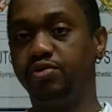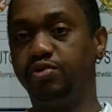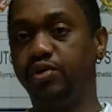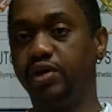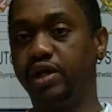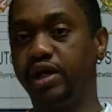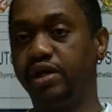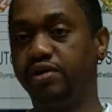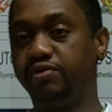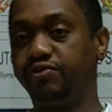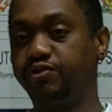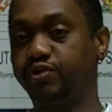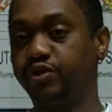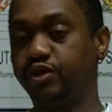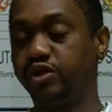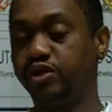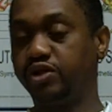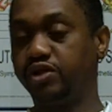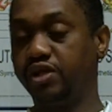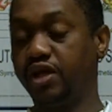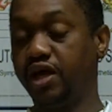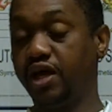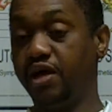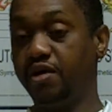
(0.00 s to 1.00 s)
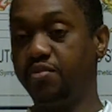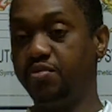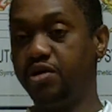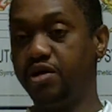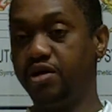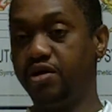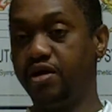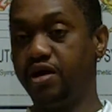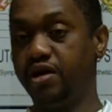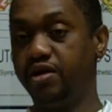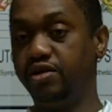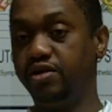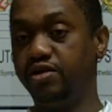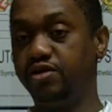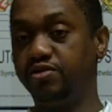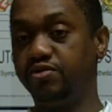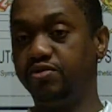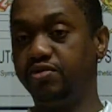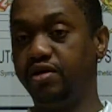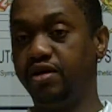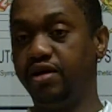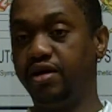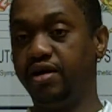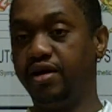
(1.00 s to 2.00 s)
When I first came here, I
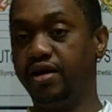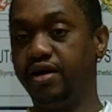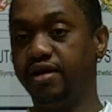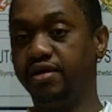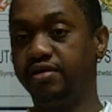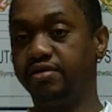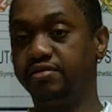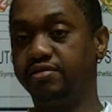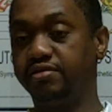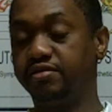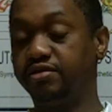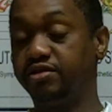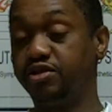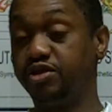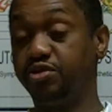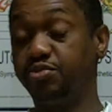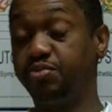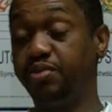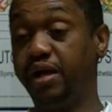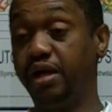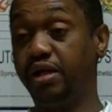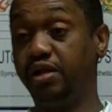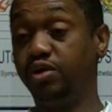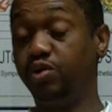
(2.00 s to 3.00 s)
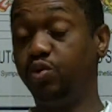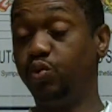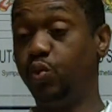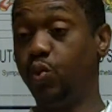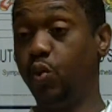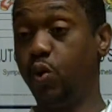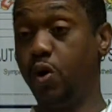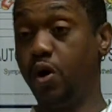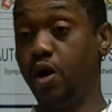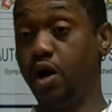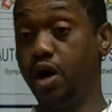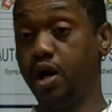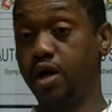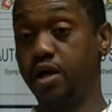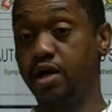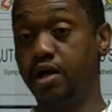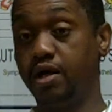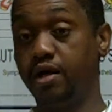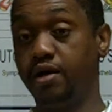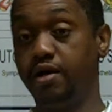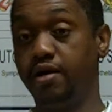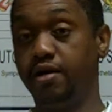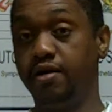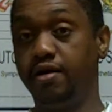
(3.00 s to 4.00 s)
knew I could barely walk,
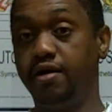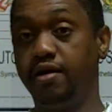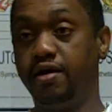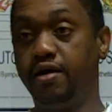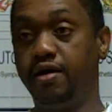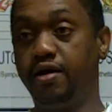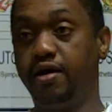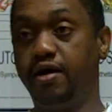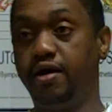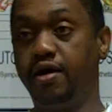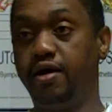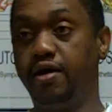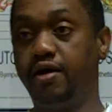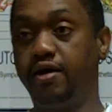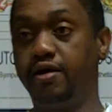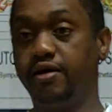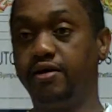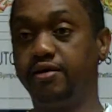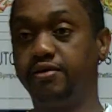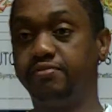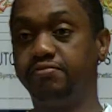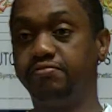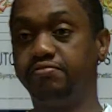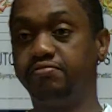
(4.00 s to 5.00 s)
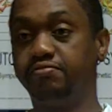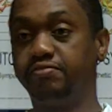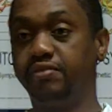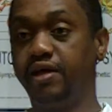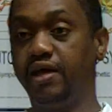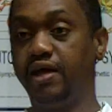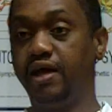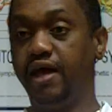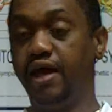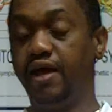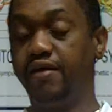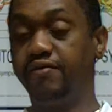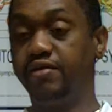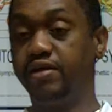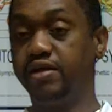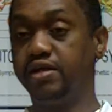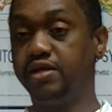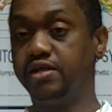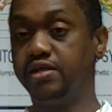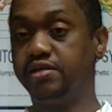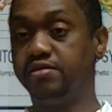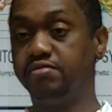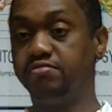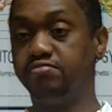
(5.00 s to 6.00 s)

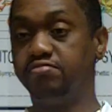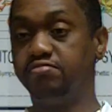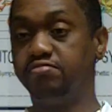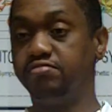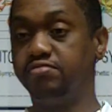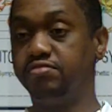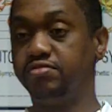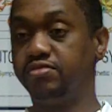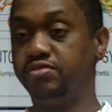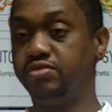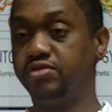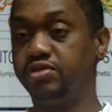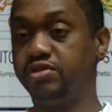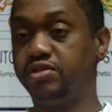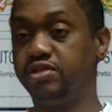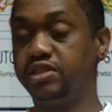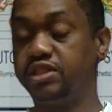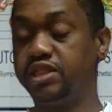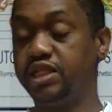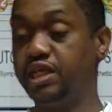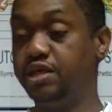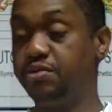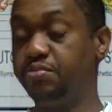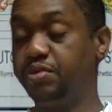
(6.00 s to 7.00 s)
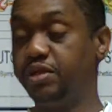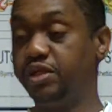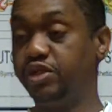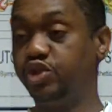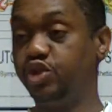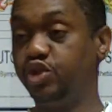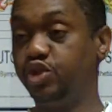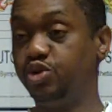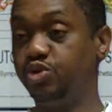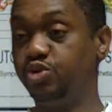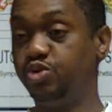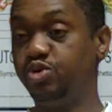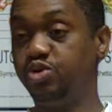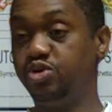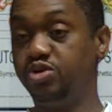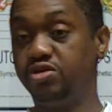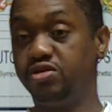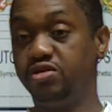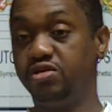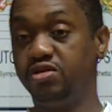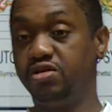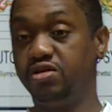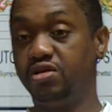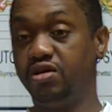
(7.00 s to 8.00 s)
having sleep
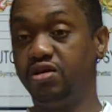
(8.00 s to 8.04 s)
issues,